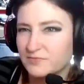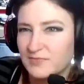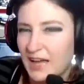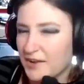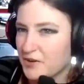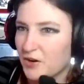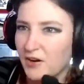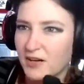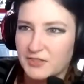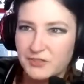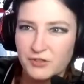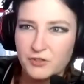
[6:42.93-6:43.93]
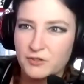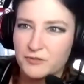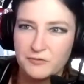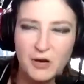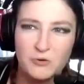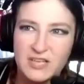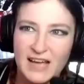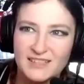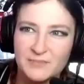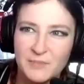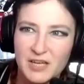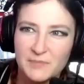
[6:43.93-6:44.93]
I don't know, adult,
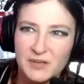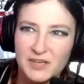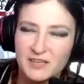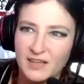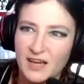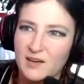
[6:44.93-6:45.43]
grotesque maybe,